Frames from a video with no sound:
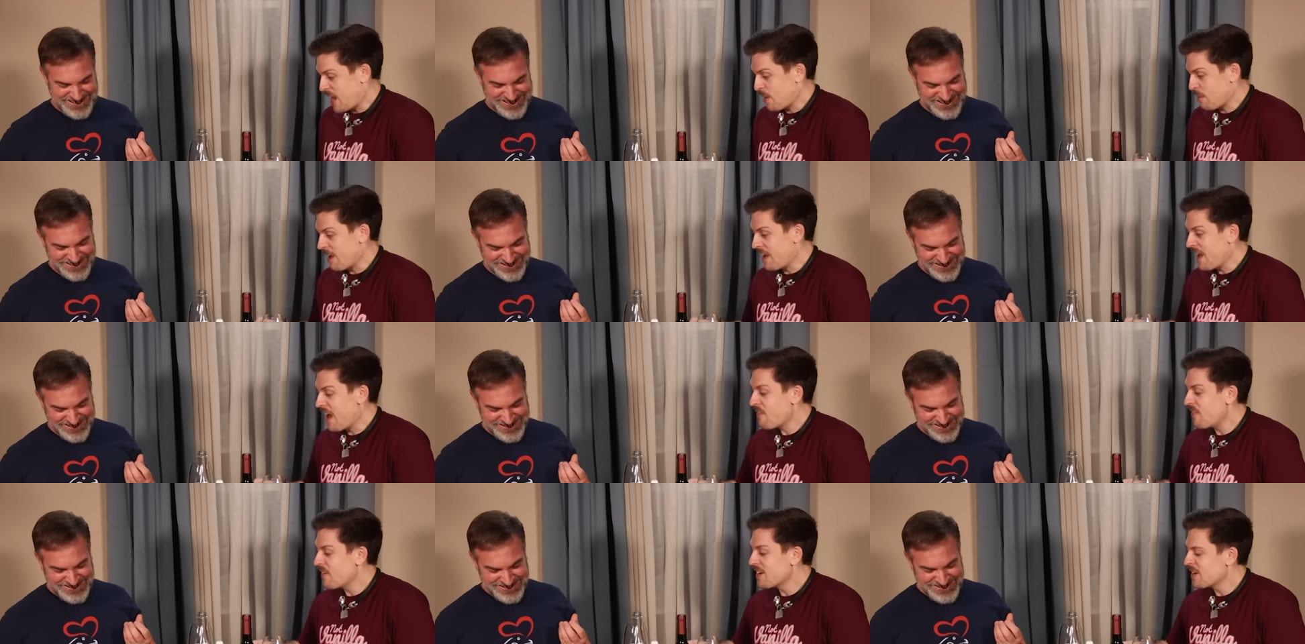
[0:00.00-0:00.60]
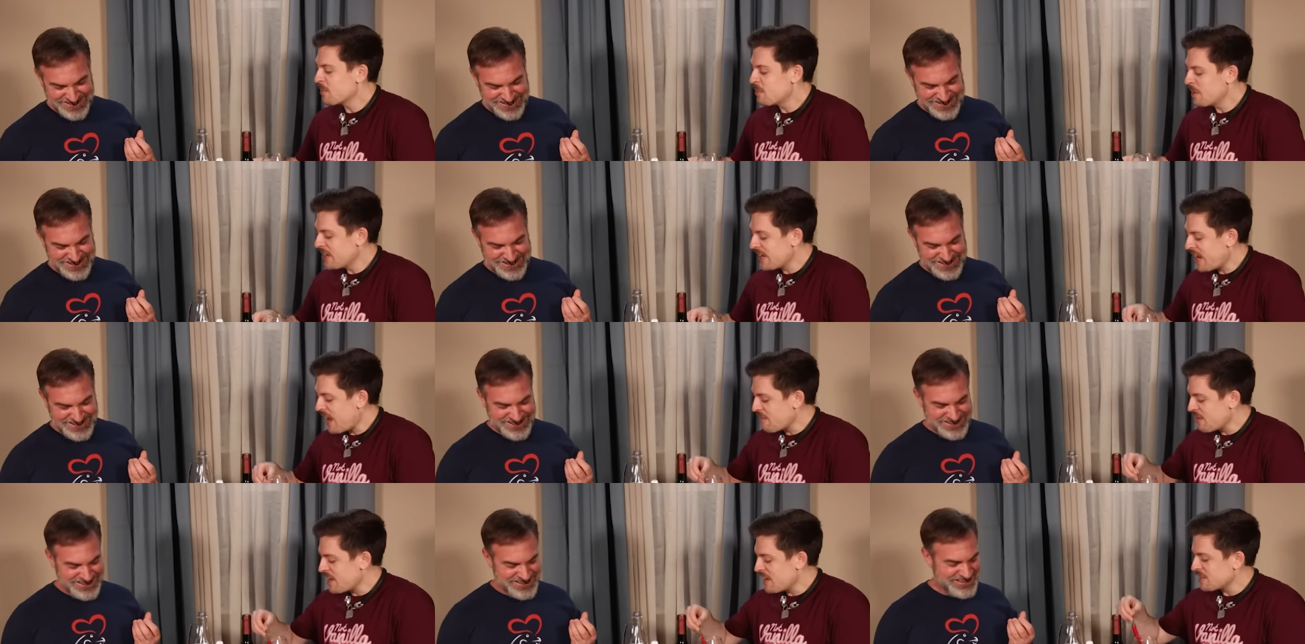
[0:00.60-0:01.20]
Speaker 1: anyway, I figured we
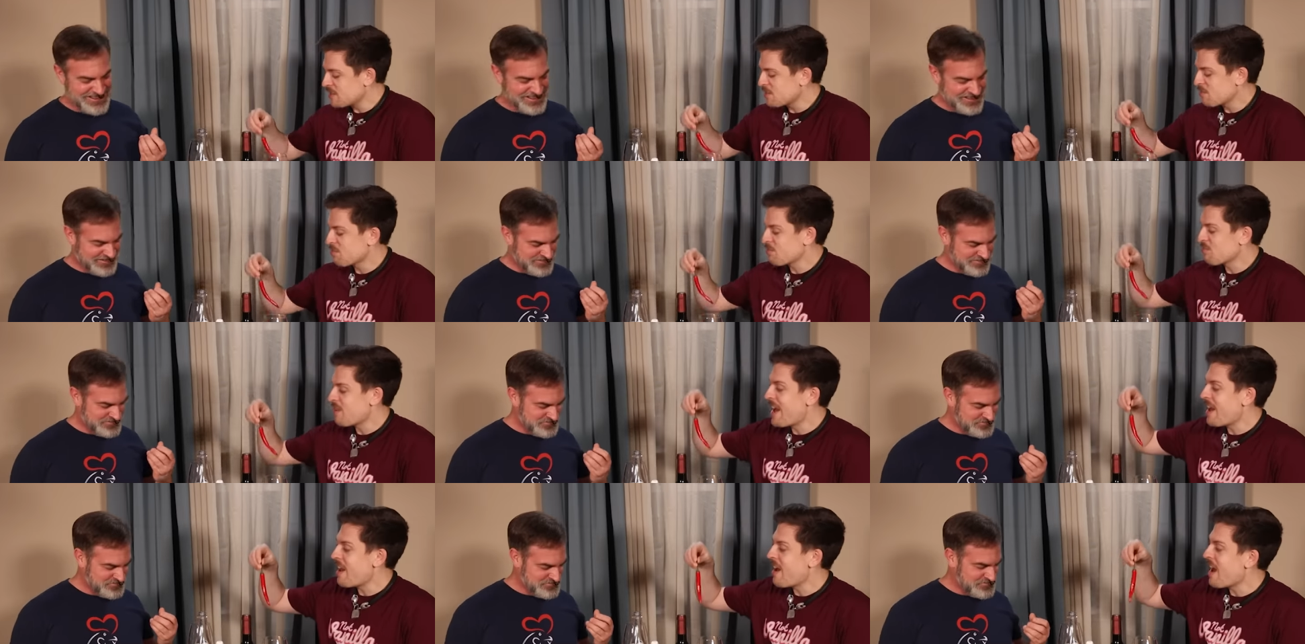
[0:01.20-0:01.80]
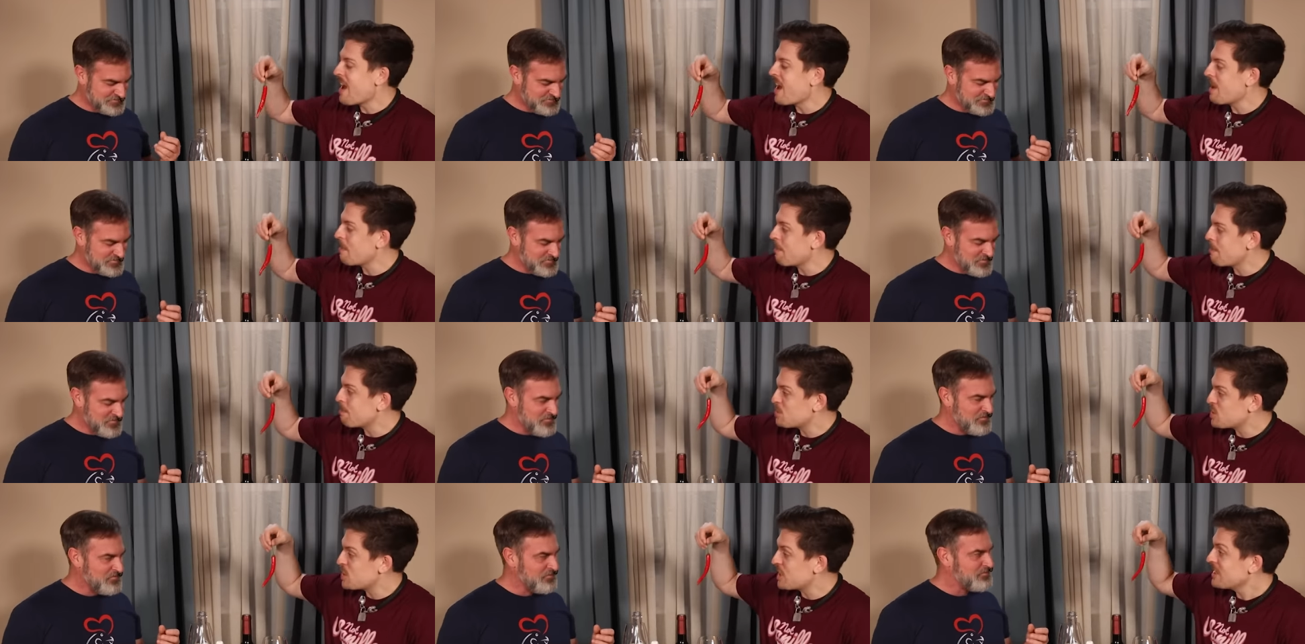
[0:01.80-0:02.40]
could have a nice red hot
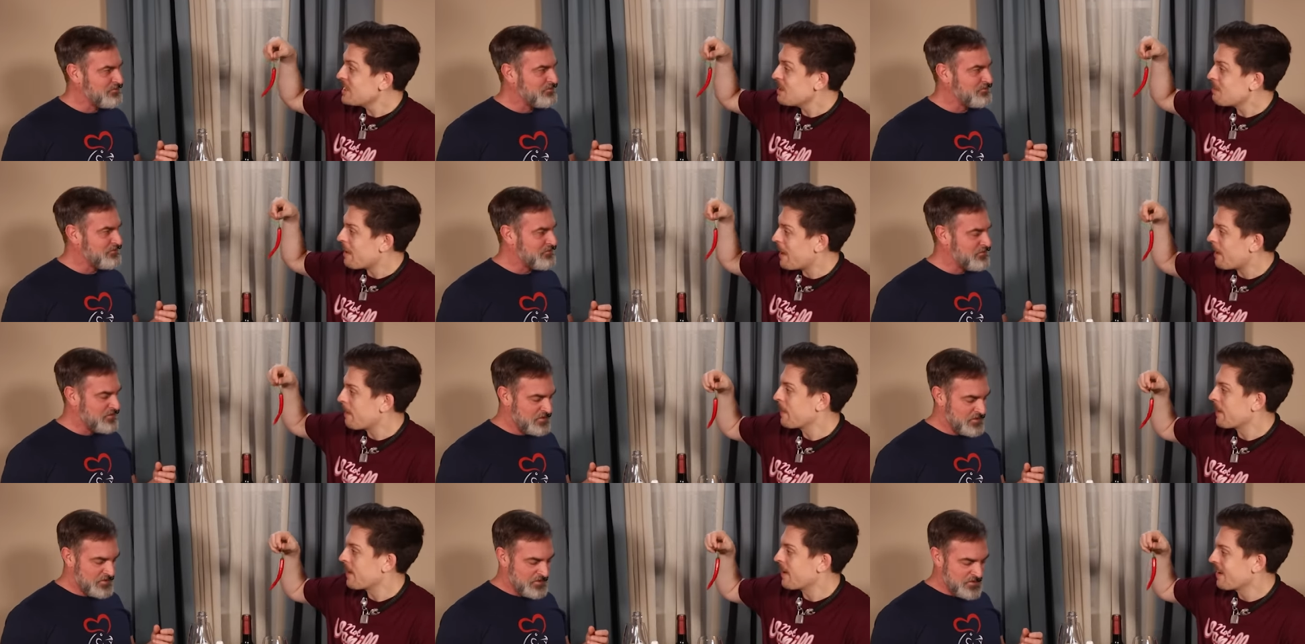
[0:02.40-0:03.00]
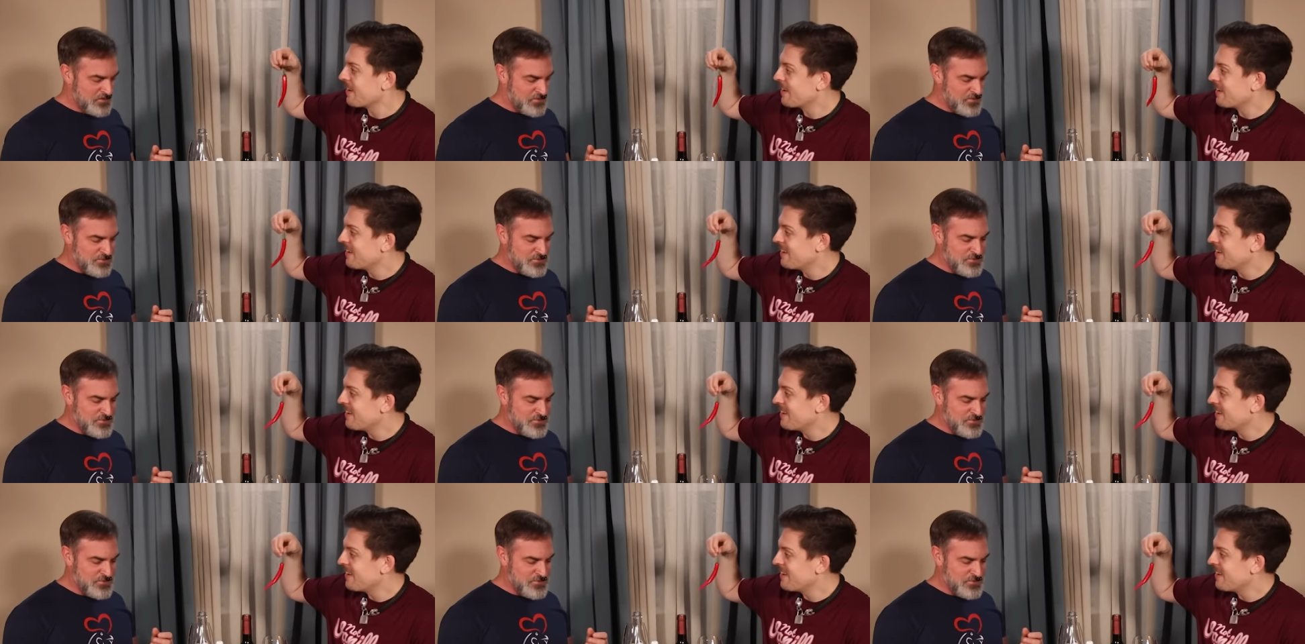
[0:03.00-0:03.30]
chili pepper.